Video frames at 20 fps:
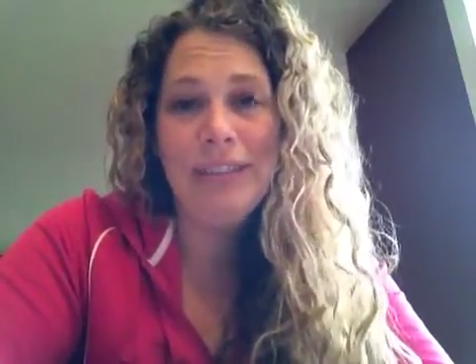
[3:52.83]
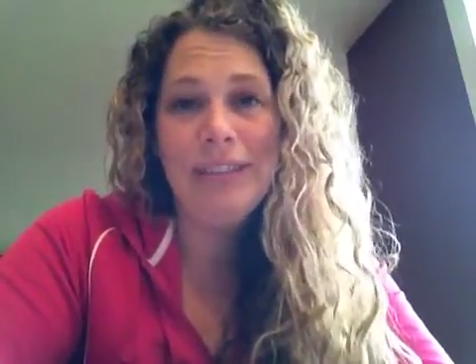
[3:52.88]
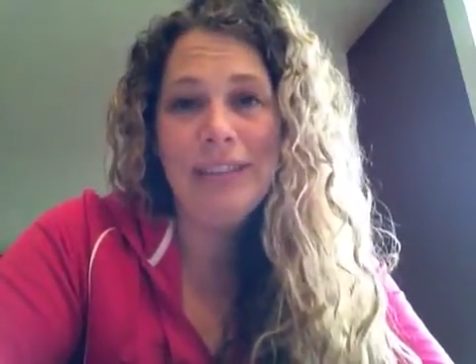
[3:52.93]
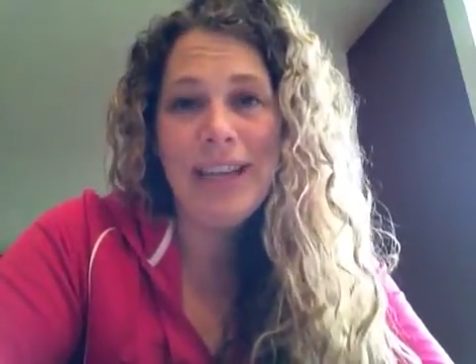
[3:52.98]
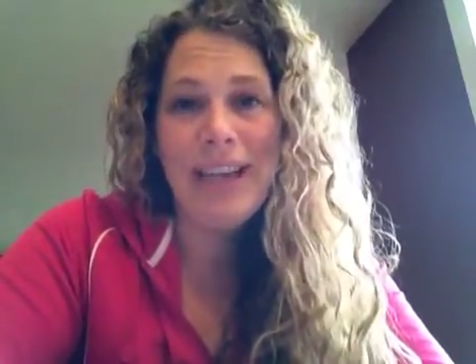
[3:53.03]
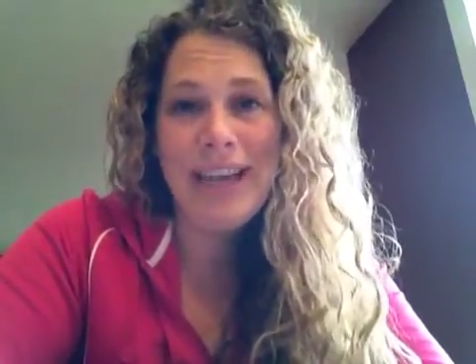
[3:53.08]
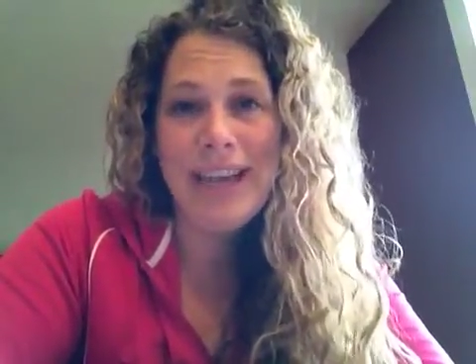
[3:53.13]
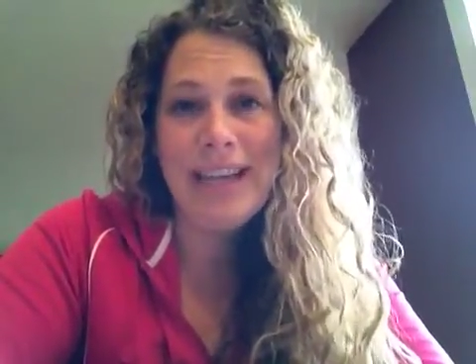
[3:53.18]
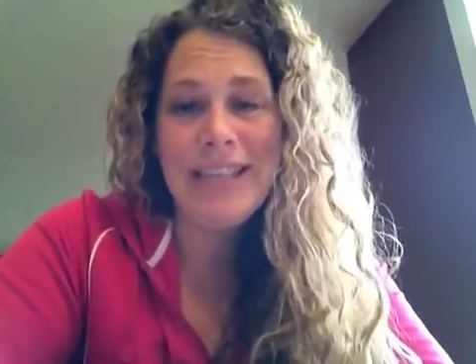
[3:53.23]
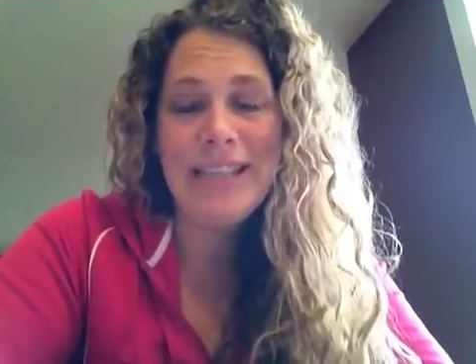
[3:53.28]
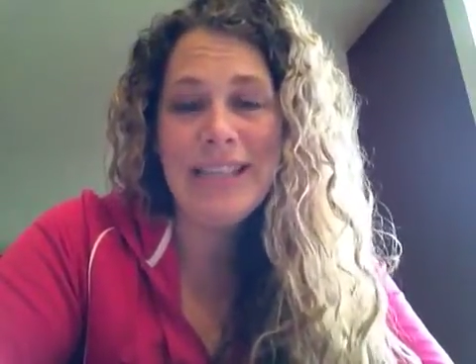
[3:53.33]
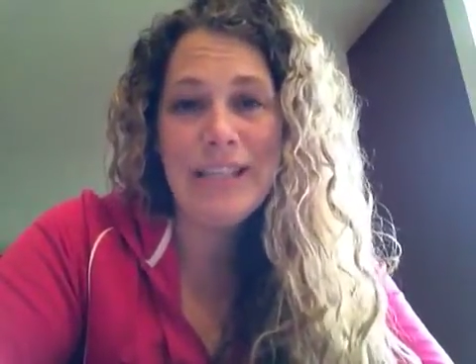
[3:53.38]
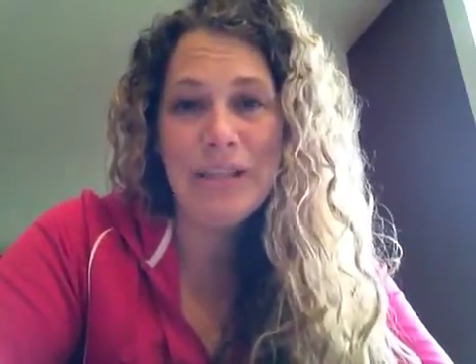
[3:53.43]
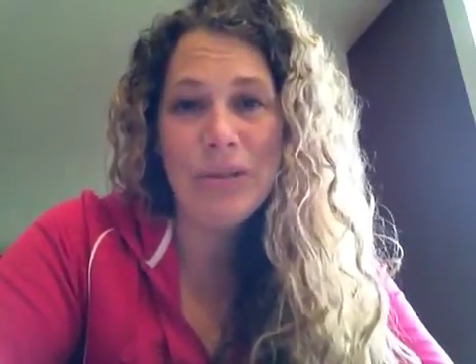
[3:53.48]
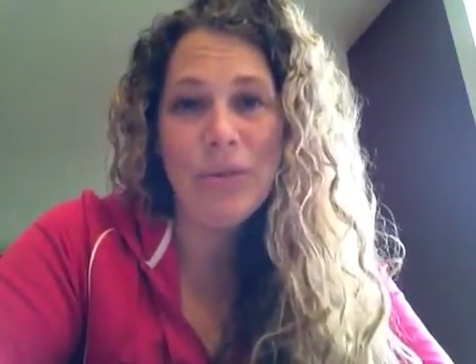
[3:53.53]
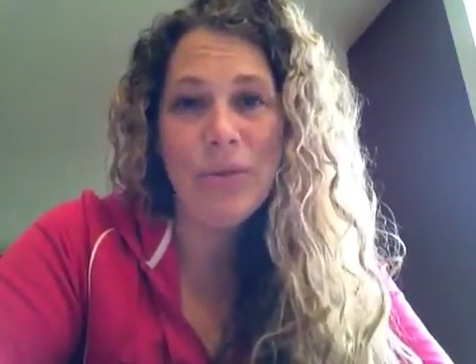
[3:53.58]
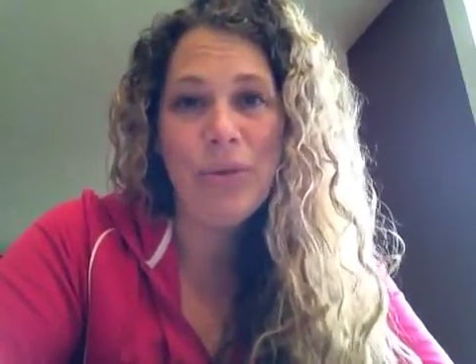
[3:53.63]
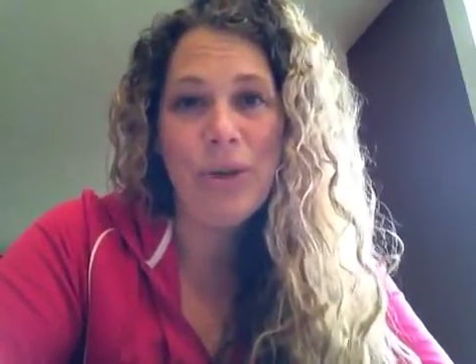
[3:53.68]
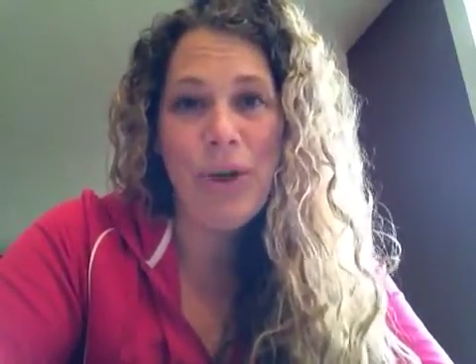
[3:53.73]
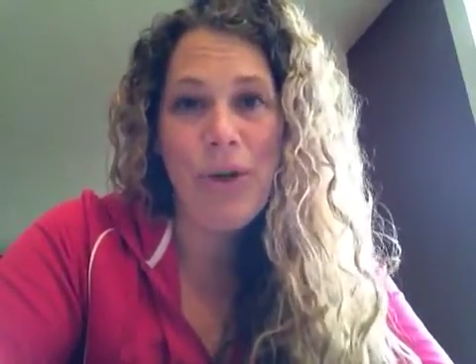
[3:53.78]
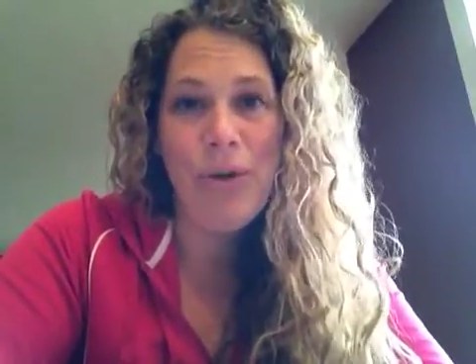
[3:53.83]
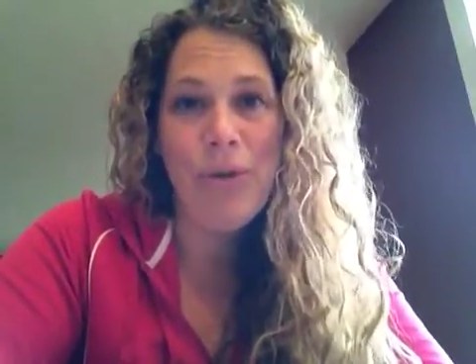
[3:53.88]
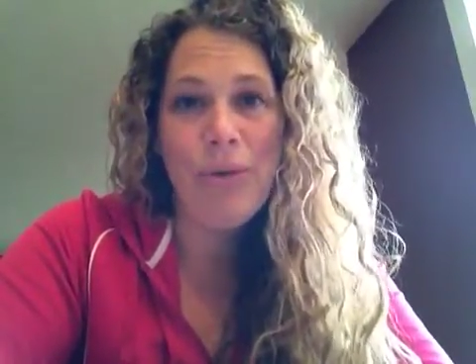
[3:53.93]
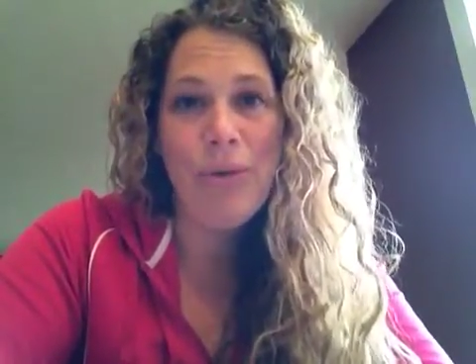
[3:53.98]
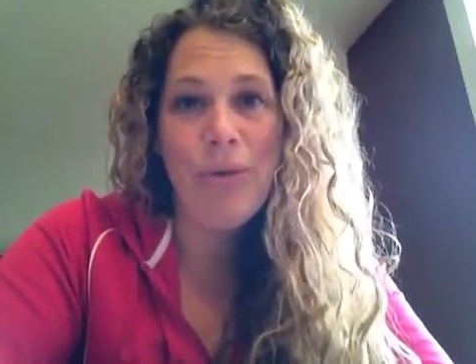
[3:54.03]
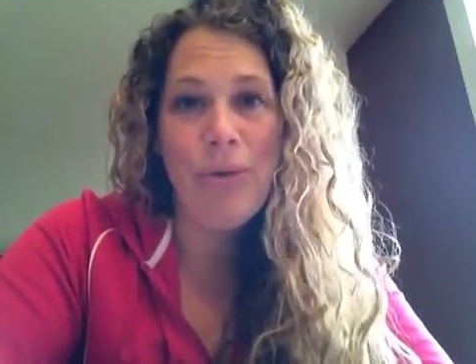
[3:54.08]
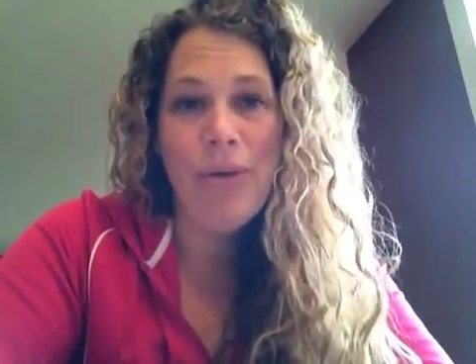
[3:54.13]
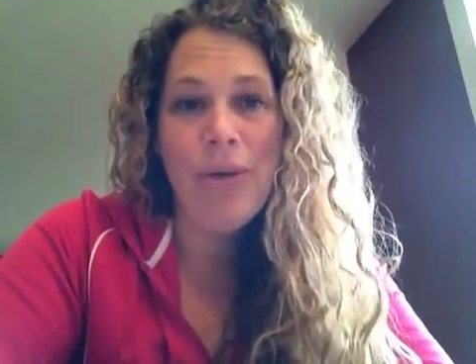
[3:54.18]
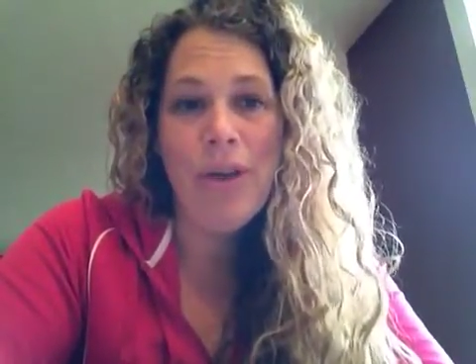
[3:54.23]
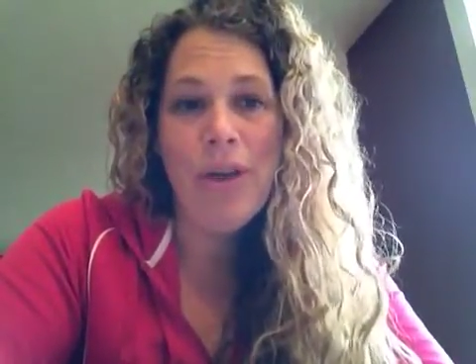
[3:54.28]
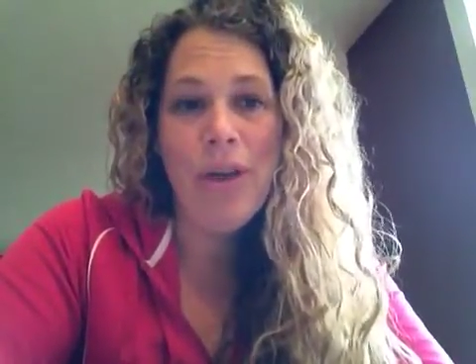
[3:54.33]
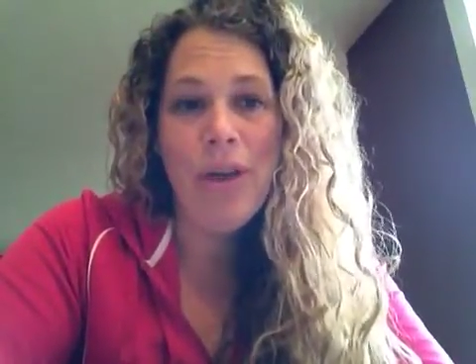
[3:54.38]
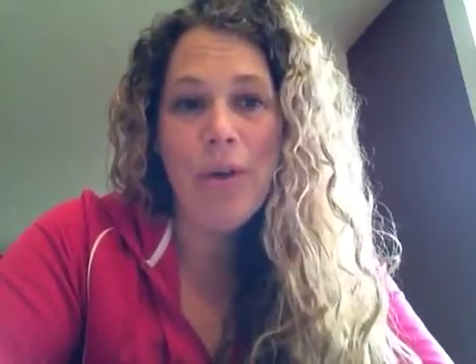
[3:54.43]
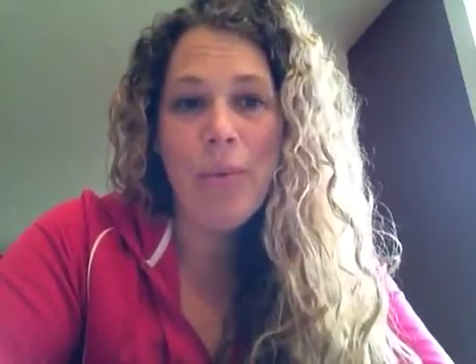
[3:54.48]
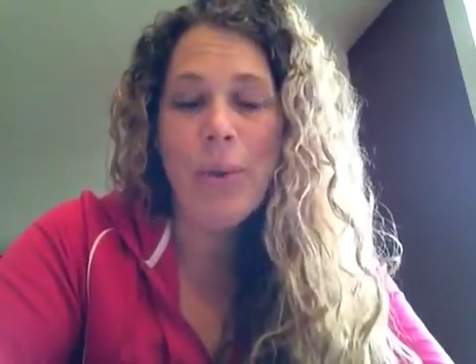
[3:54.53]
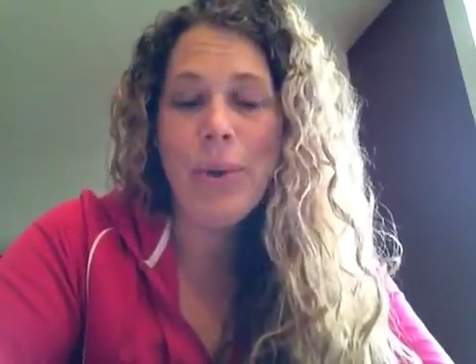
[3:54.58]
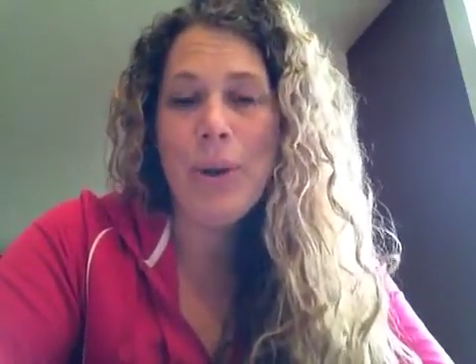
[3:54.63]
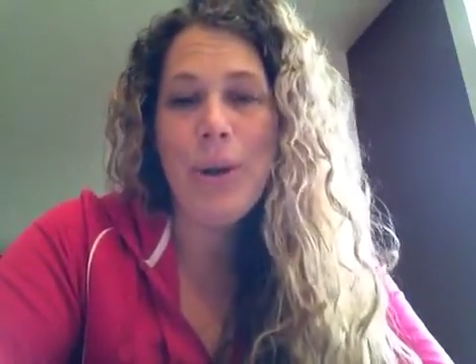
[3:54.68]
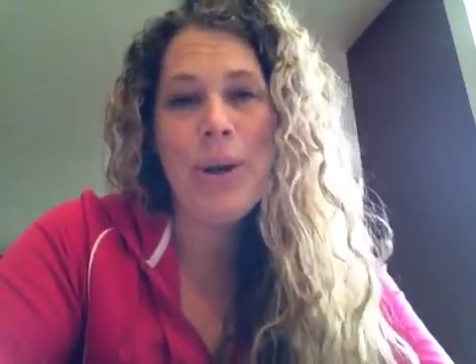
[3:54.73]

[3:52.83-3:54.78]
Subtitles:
and I still know, what